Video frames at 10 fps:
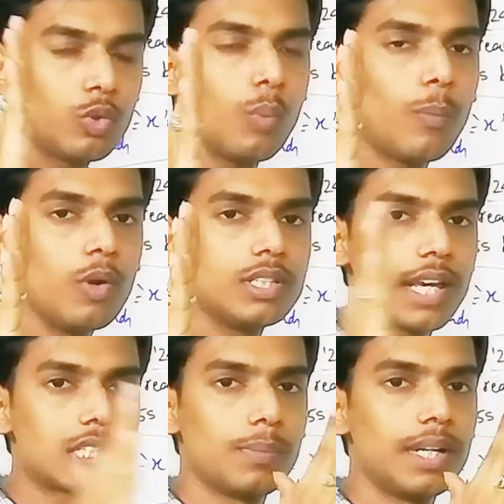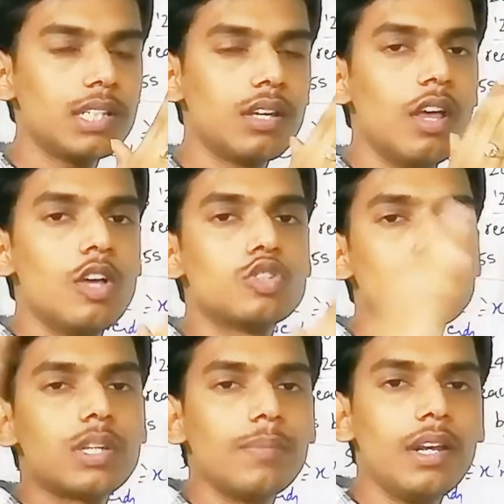two poles is x meters,
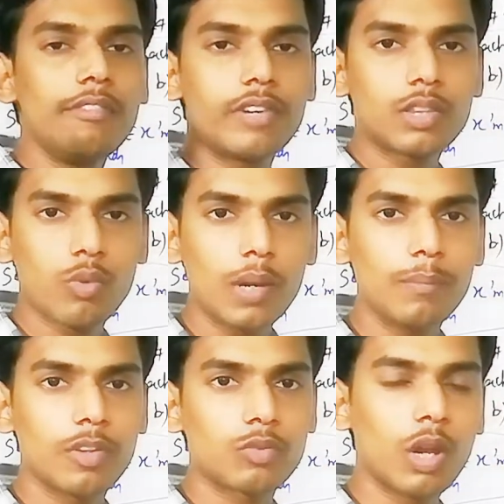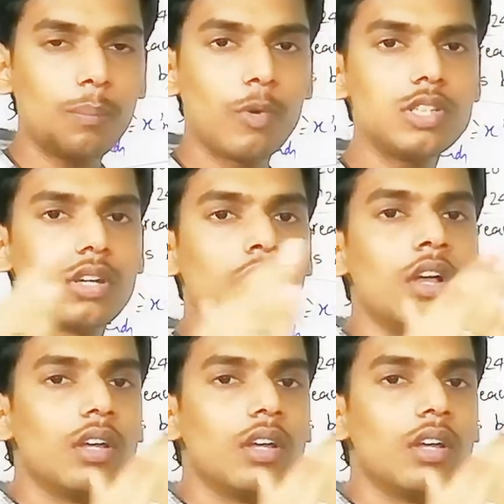so similarly for 12 poles,